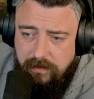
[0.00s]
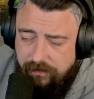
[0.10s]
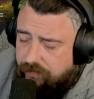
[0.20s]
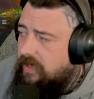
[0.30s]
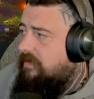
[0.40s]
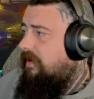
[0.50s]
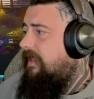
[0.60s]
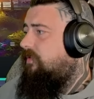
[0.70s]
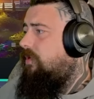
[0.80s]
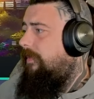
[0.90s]
3
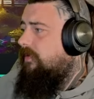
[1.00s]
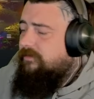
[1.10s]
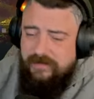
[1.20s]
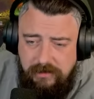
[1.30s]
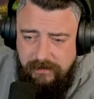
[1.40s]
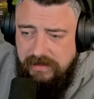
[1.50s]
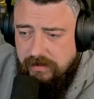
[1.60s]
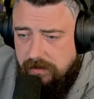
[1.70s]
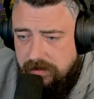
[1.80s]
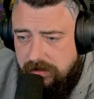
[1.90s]
grand. Come on. Come on.
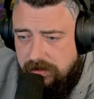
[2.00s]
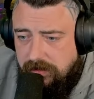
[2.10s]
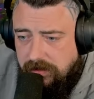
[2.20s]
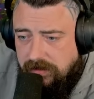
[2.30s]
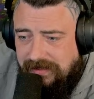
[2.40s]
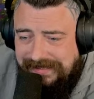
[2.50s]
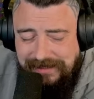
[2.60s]
I